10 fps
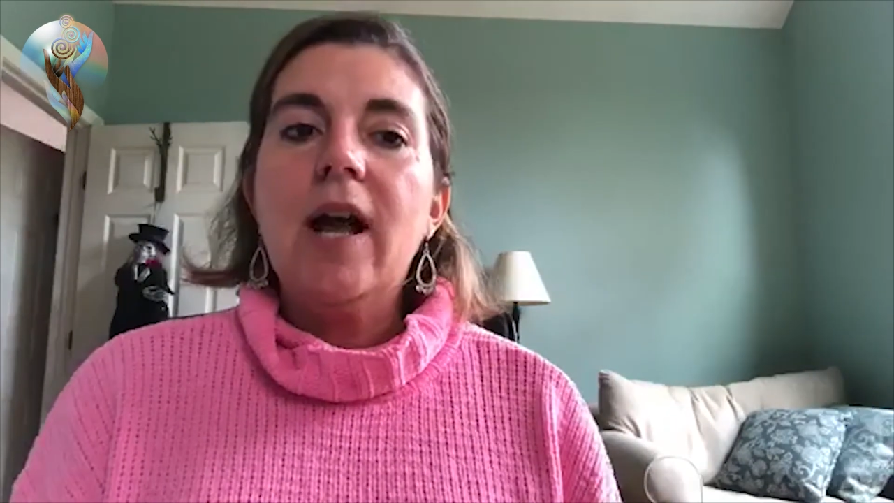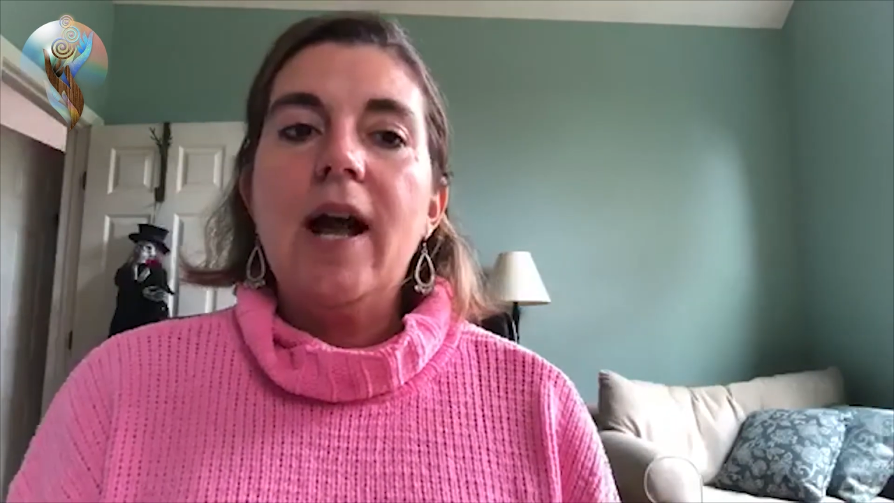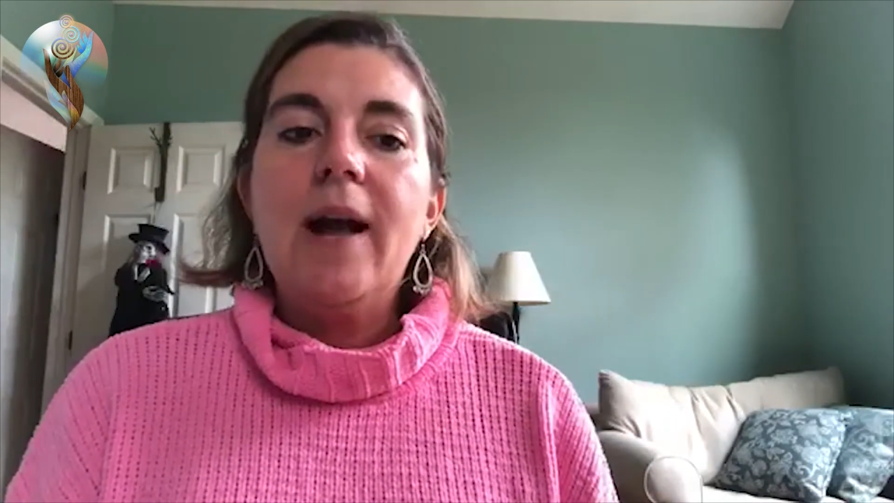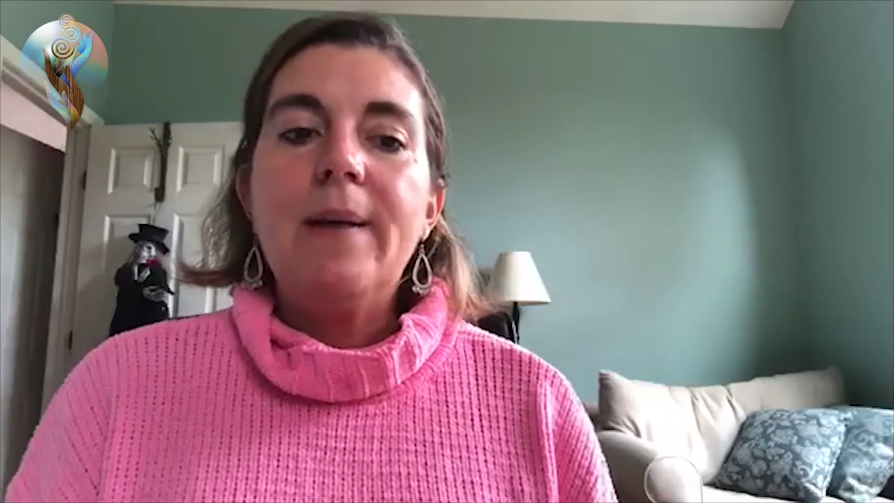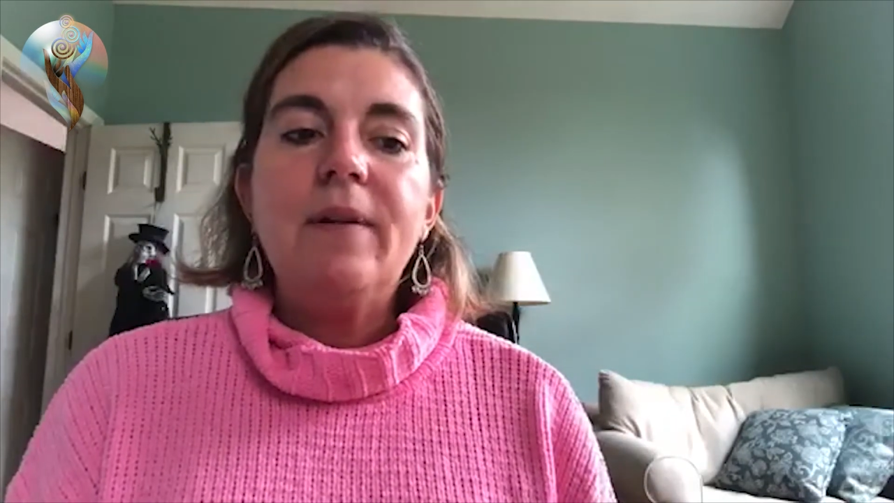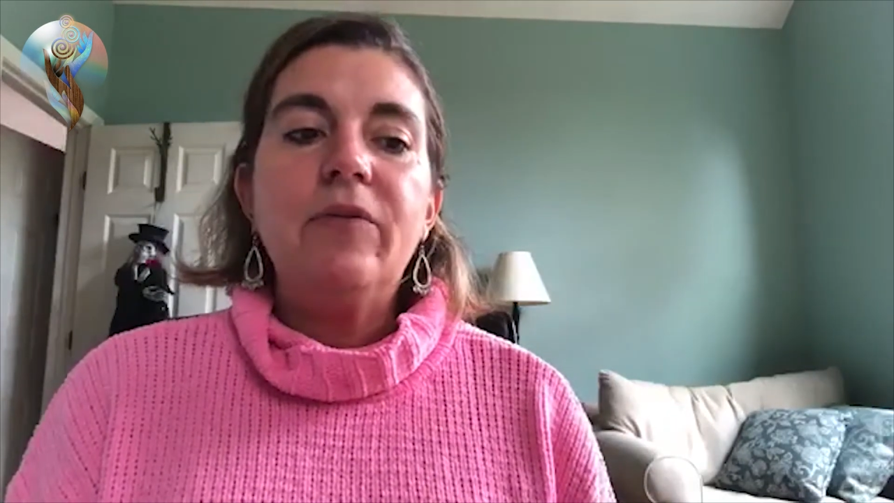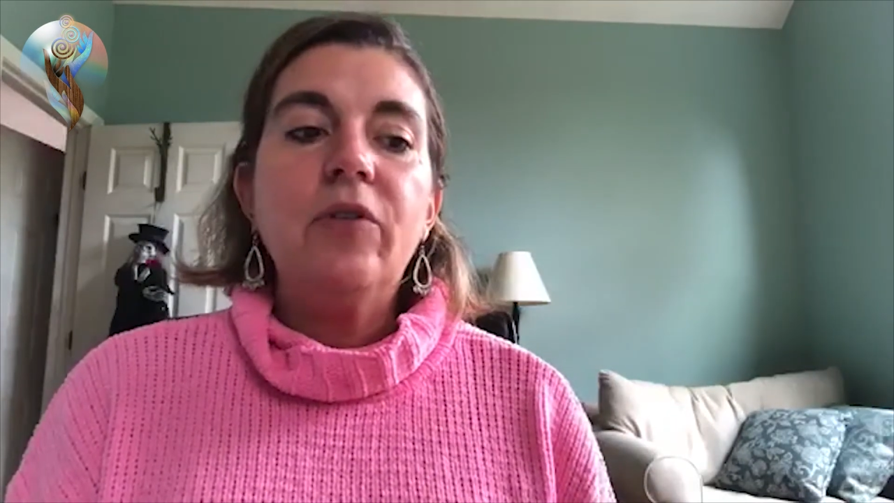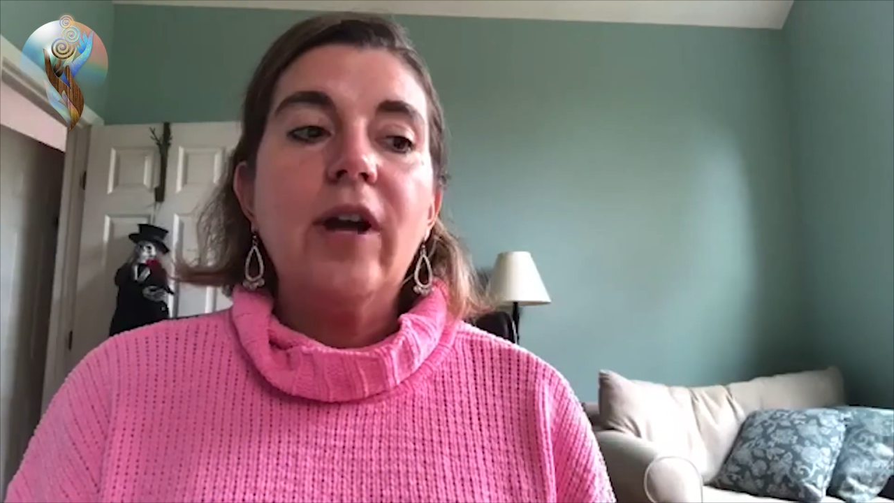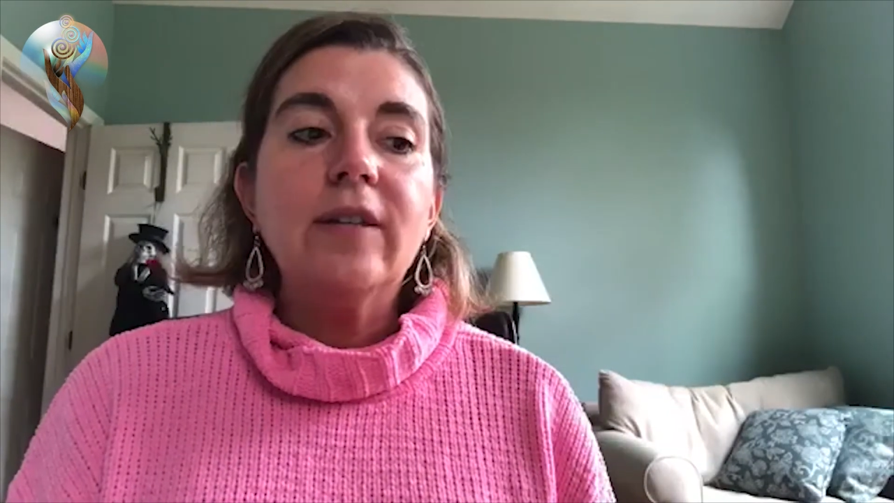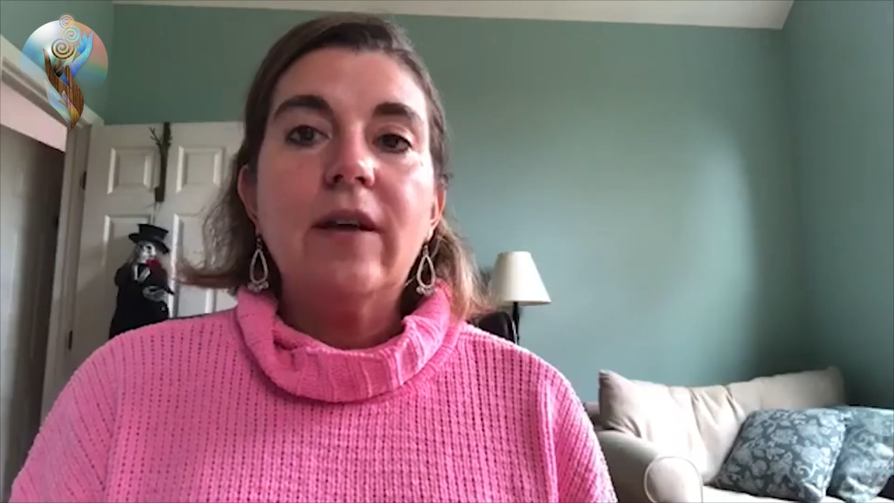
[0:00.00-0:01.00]
If you
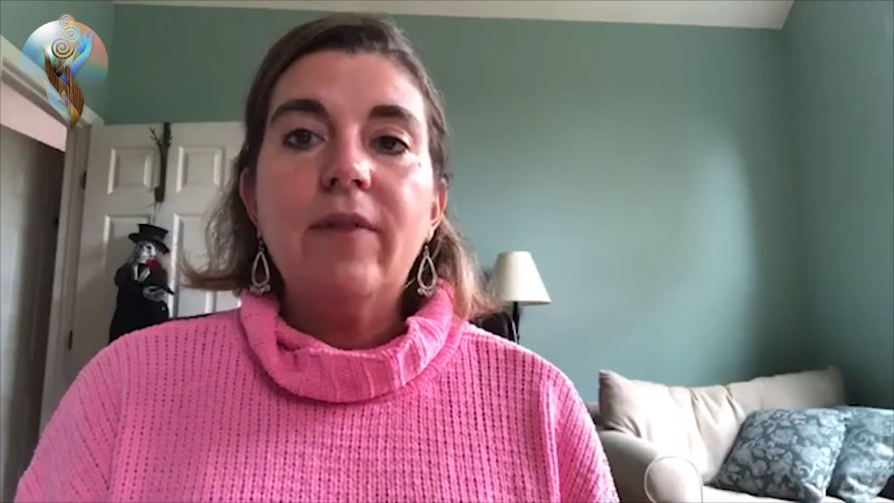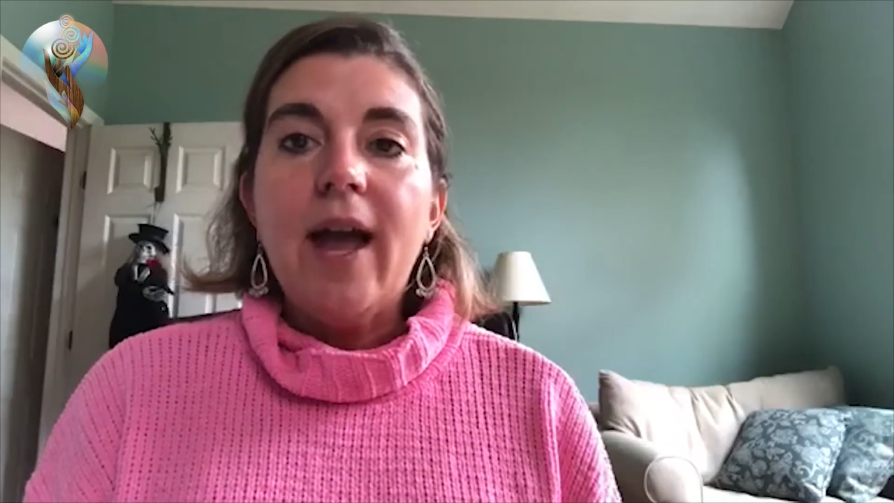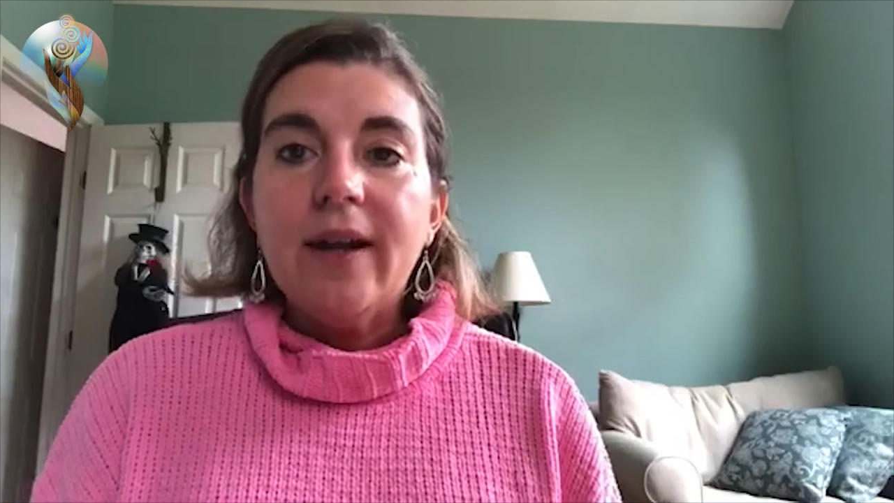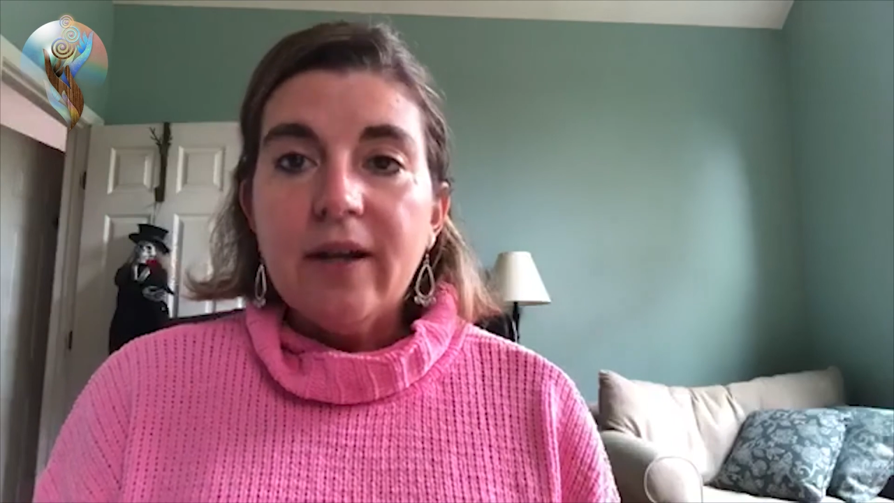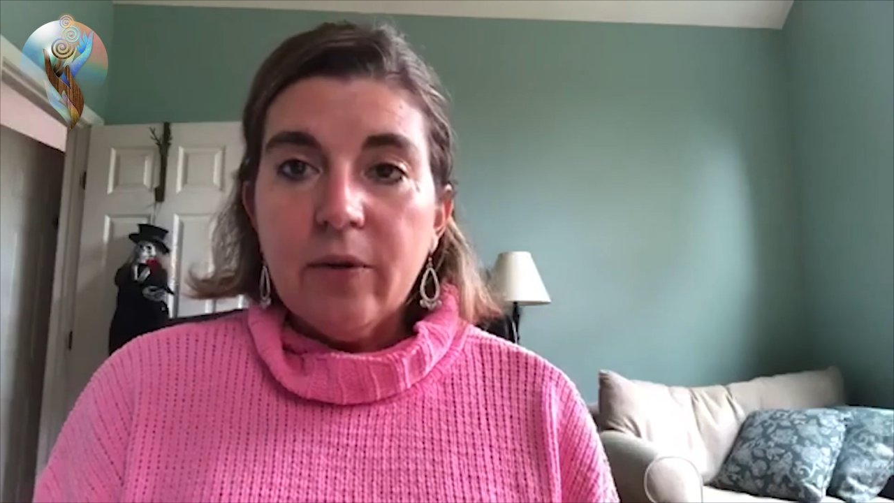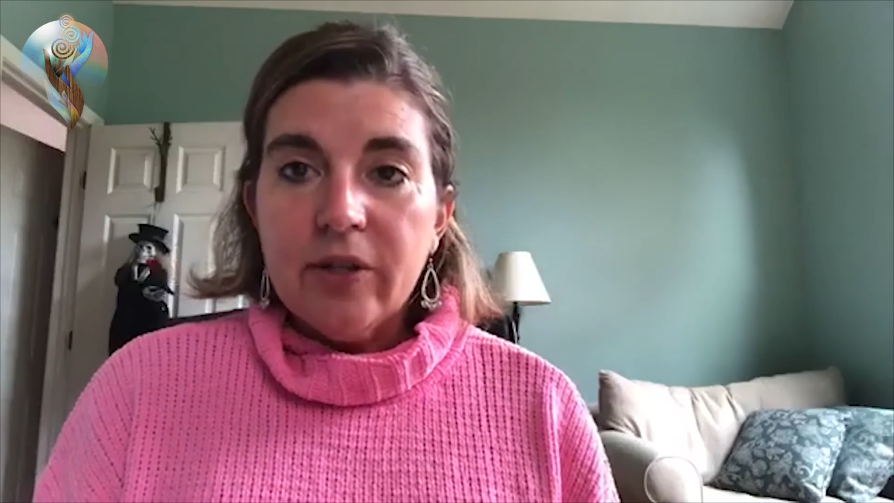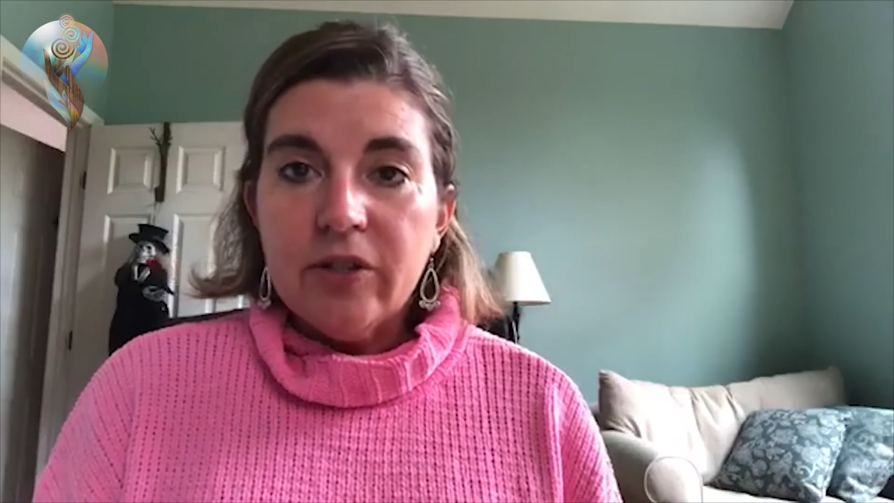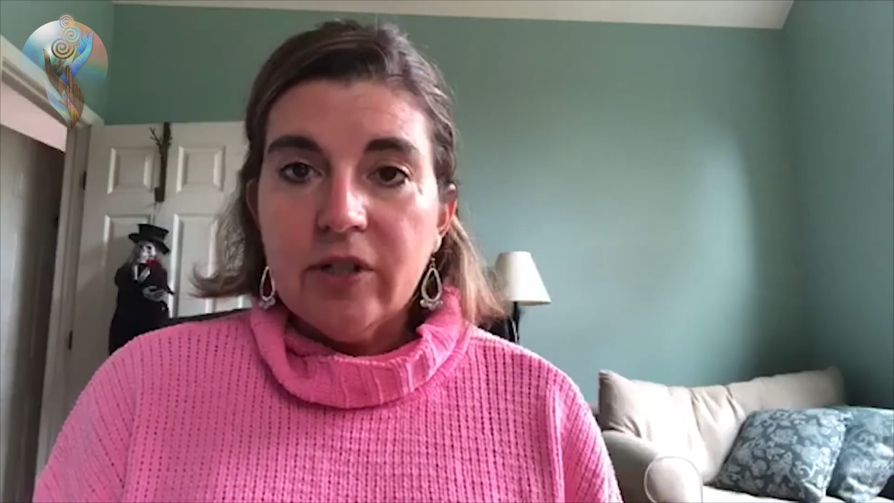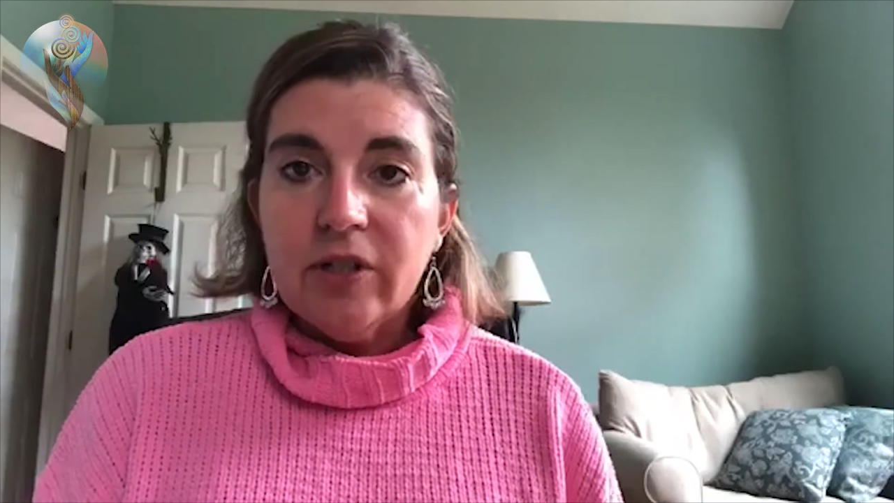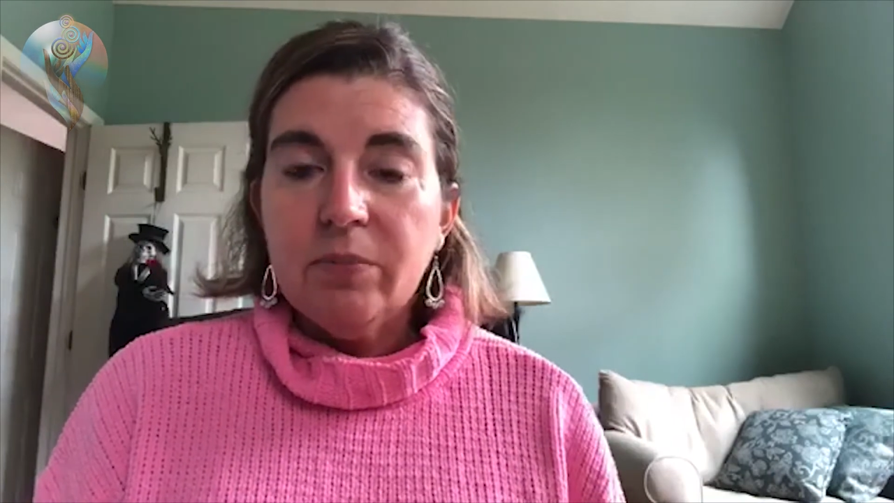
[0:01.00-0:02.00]
guys have any questions,